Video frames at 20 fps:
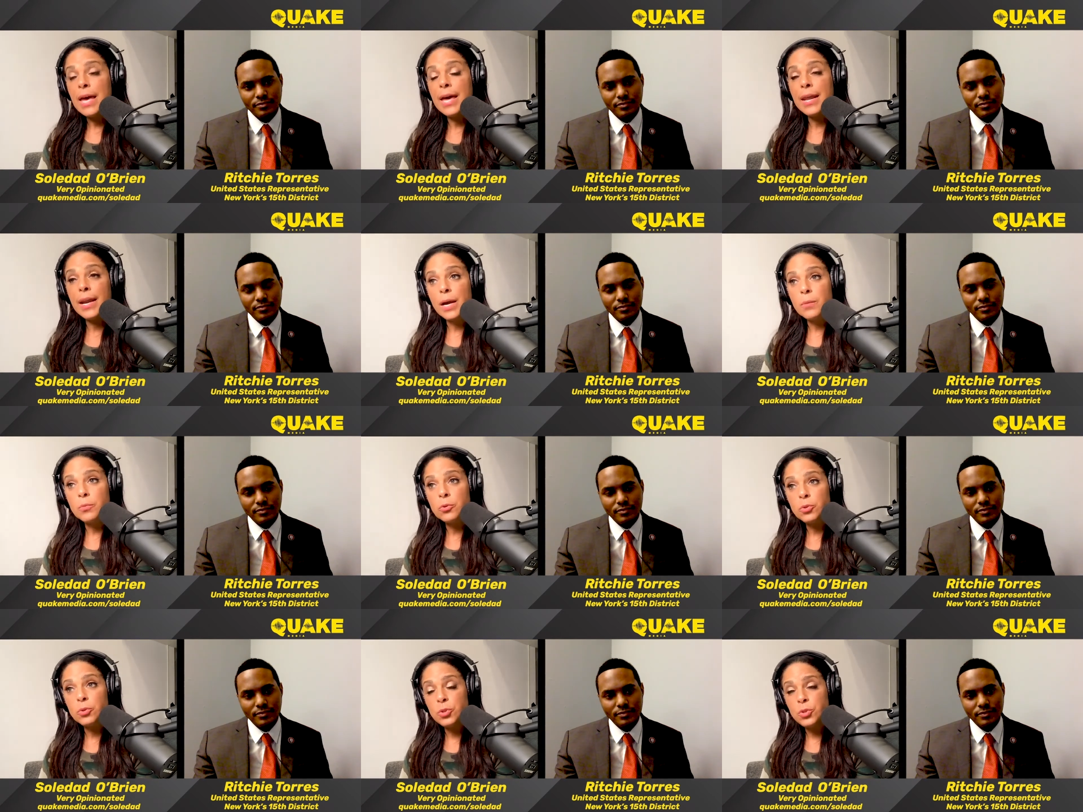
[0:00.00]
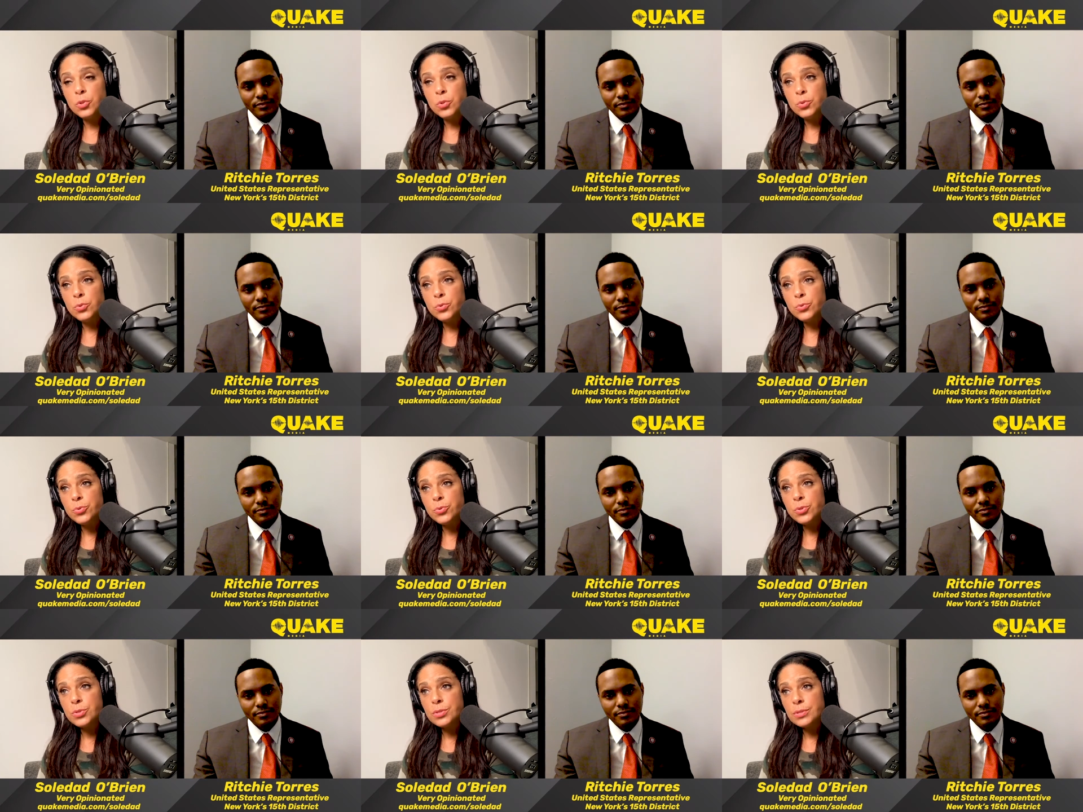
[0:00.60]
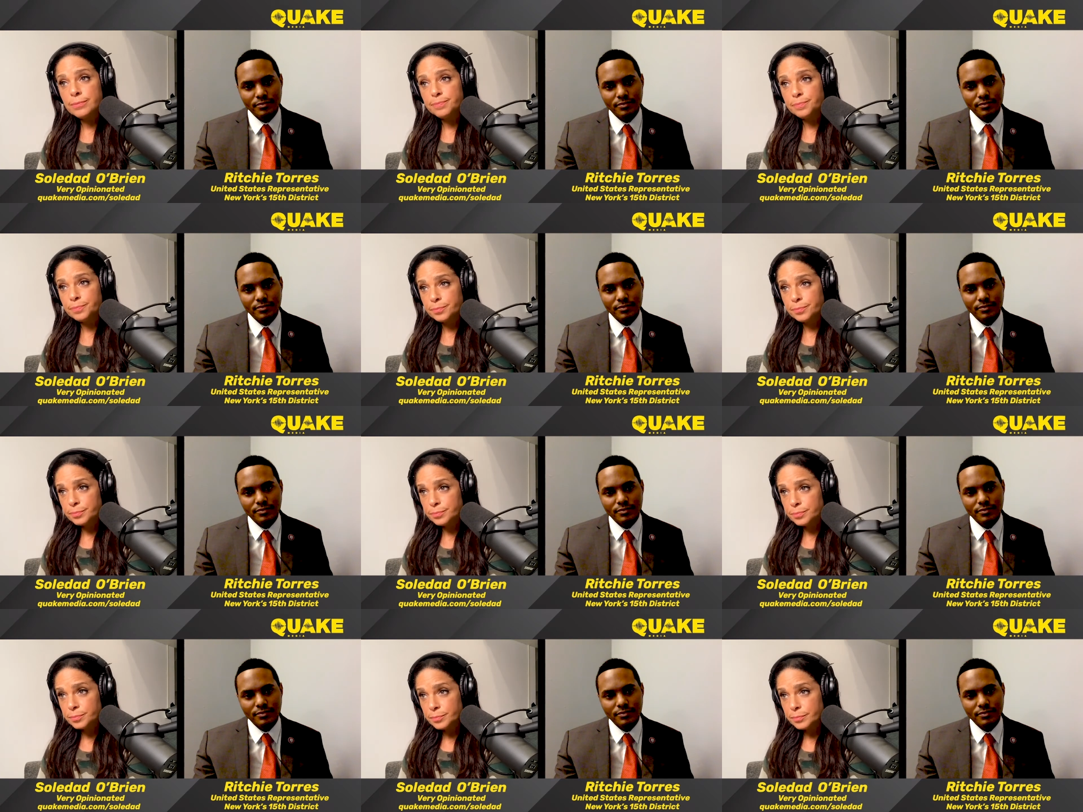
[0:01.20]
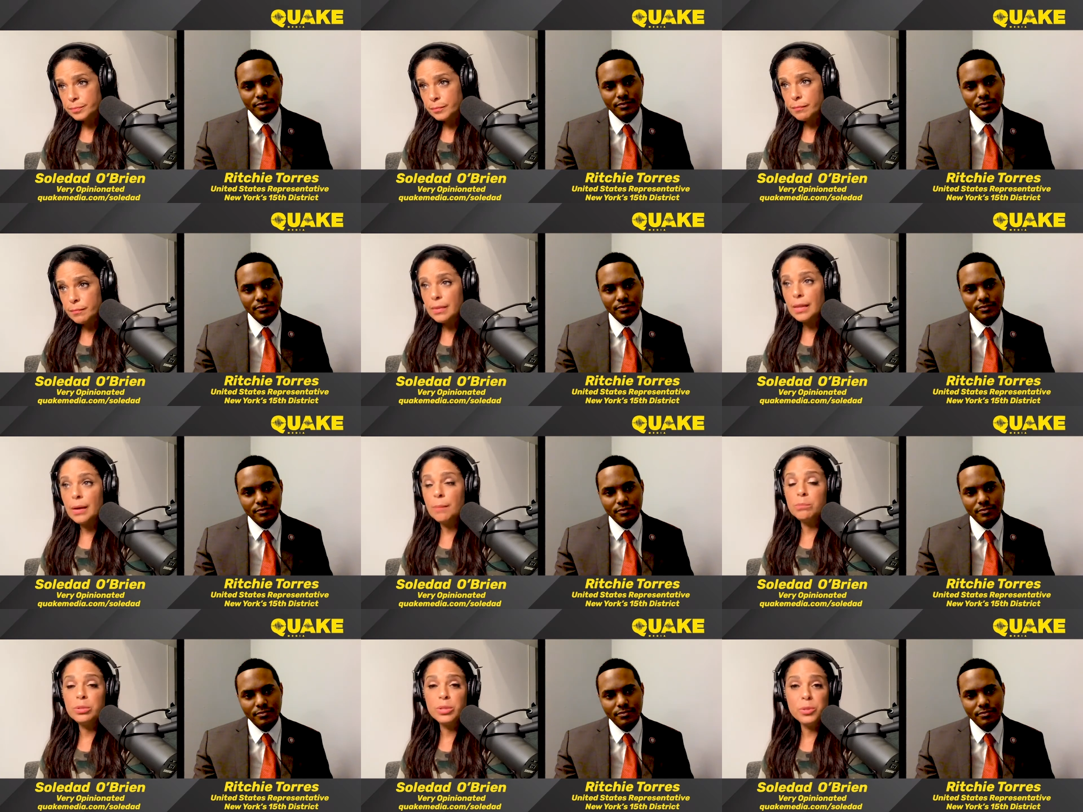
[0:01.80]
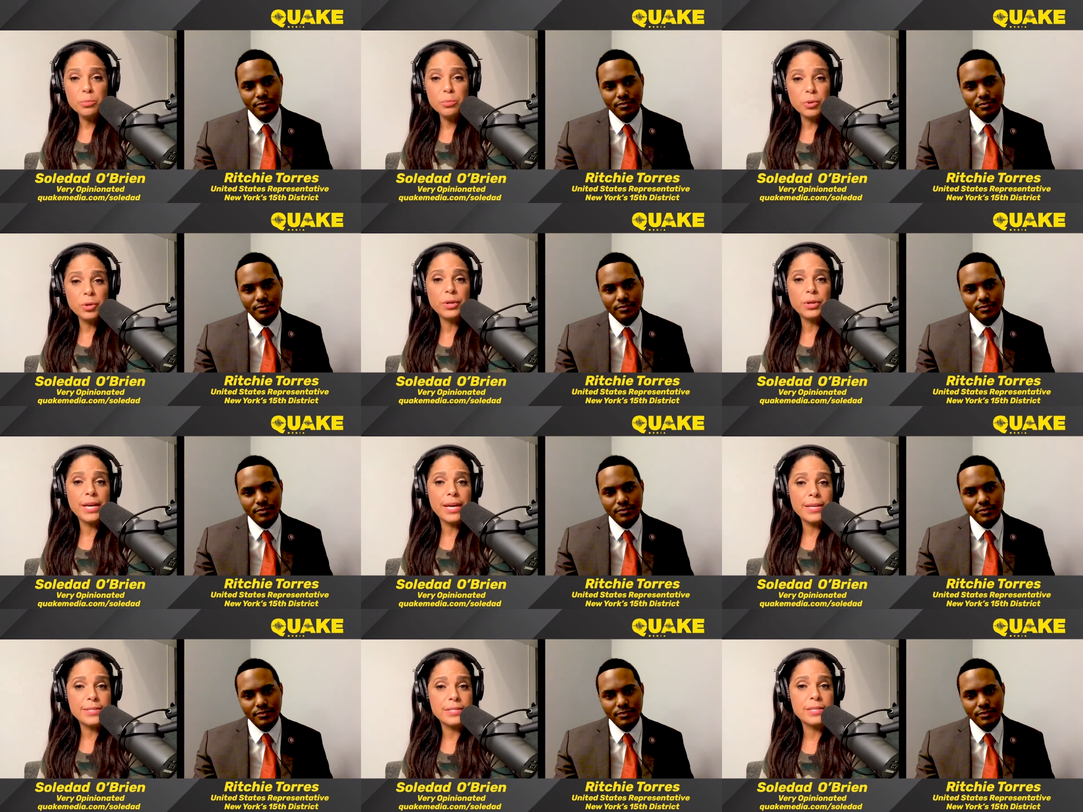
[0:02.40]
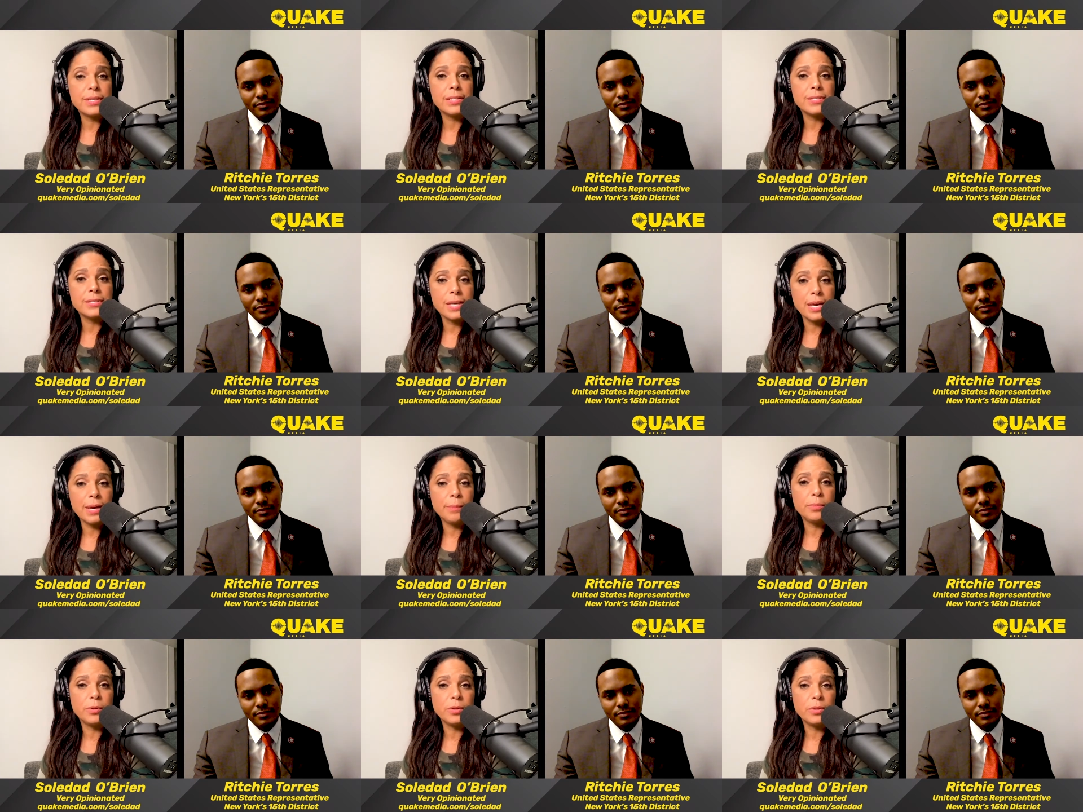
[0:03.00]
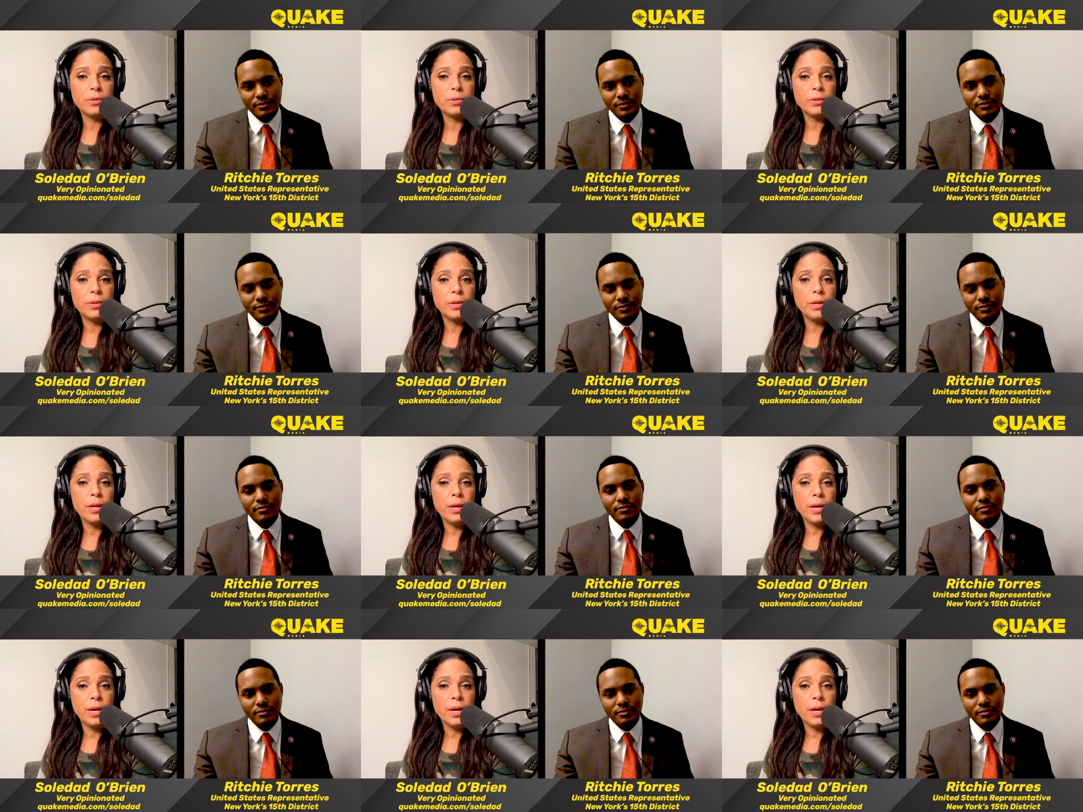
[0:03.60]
Speaker 1: and I will use Bloomberg as an example.